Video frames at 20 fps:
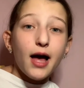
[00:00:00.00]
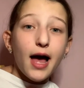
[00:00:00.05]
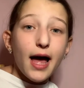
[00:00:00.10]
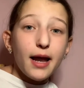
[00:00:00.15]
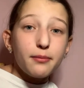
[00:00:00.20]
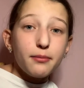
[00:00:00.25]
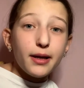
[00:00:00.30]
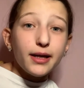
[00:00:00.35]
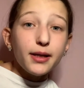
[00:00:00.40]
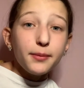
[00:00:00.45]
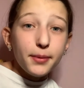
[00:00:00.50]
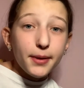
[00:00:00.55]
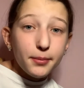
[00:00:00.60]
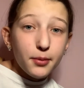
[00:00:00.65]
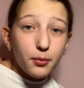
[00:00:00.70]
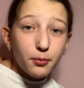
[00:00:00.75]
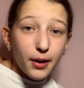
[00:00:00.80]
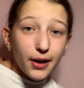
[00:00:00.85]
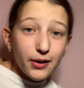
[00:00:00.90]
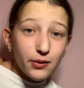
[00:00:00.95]
And many
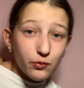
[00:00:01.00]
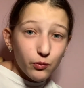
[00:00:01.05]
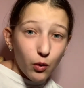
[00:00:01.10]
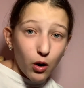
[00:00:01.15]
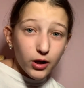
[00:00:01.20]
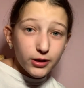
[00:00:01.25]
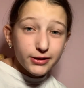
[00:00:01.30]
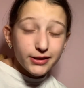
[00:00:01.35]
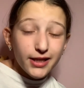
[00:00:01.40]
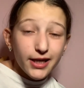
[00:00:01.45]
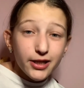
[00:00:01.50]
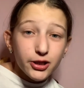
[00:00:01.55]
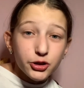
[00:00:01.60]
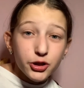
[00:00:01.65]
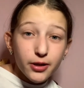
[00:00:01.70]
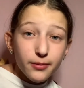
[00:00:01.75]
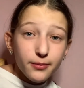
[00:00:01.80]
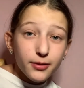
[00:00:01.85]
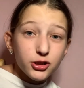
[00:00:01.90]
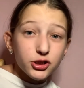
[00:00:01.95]
people might want to get a
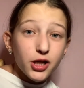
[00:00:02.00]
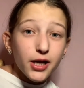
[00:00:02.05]
German